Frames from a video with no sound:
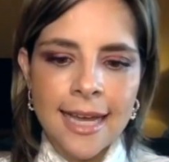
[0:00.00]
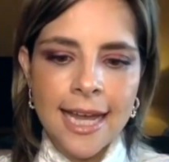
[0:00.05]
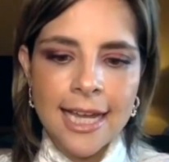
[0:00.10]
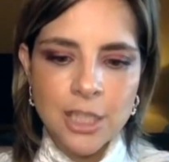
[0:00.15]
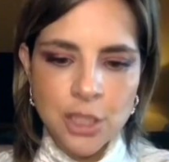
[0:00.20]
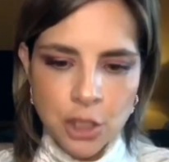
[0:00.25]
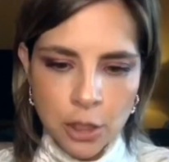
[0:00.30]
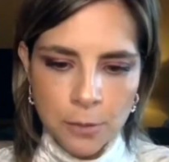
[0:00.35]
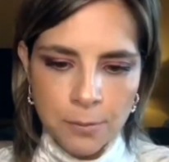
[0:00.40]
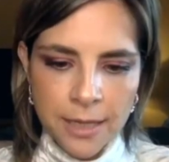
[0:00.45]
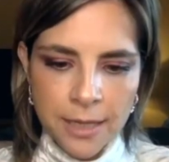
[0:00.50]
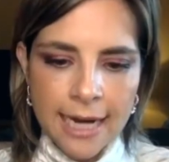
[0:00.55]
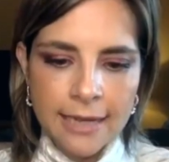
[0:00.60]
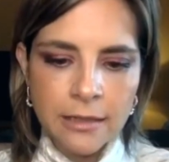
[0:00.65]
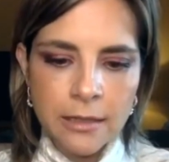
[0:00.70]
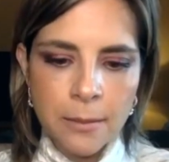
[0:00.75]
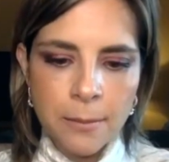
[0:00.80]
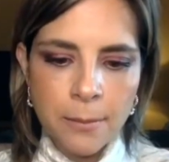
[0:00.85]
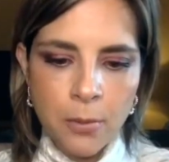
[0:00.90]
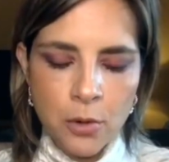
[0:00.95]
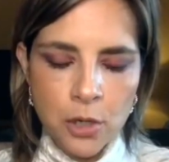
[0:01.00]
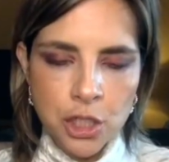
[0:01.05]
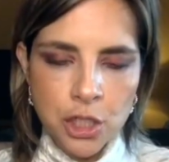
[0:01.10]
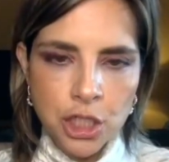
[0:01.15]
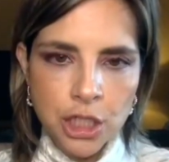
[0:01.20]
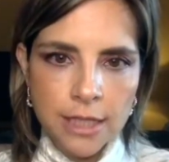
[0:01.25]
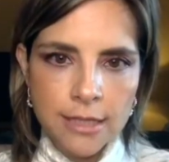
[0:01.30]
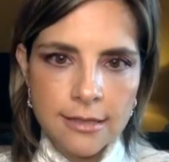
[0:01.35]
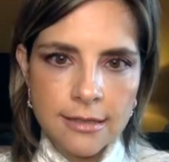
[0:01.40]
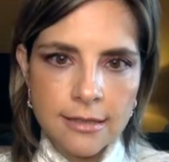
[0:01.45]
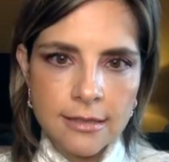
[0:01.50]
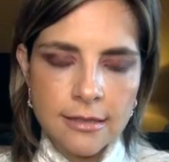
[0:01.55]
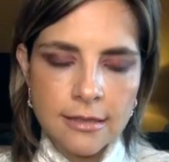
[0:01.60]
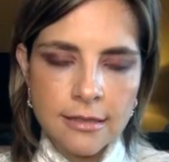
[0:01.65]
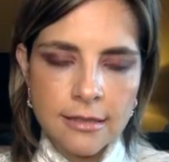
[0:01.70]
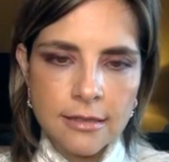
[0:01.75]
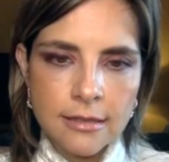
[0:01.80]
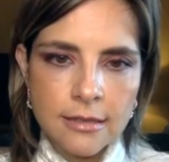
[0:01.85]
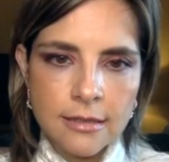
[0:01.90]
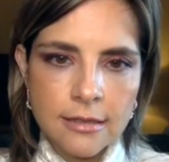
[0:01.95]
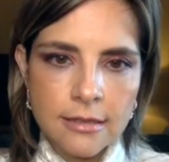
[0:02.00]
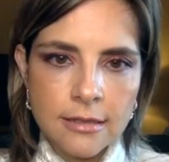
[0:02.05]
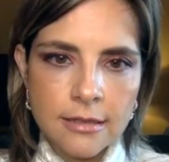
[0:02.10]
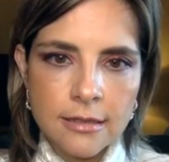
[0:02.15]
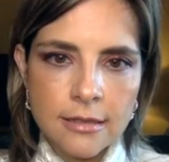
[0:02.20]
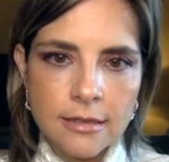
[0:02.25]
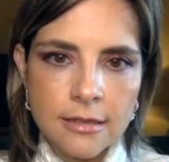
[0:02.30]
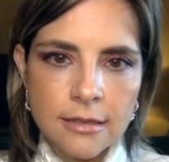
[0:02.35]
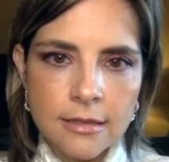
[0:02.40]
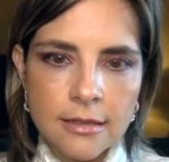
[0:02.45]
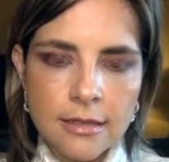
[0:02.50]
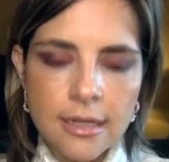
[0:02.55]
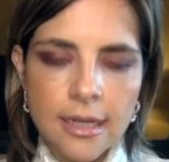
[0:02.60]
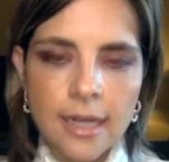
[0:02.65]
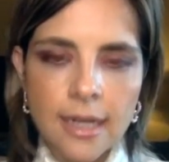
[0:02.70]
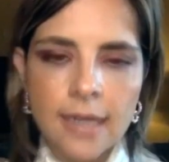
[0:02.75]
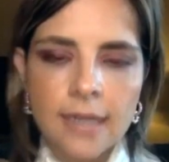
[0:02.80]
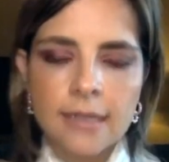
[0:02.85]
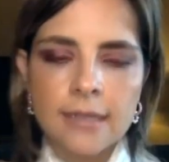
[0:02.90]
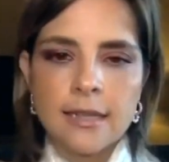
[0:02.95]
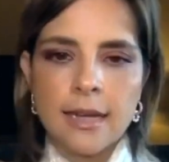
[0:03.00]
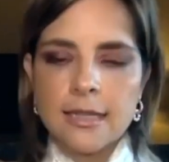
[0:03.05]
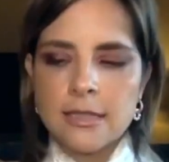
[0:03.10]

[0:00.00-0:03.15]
I stood behind the abortionist and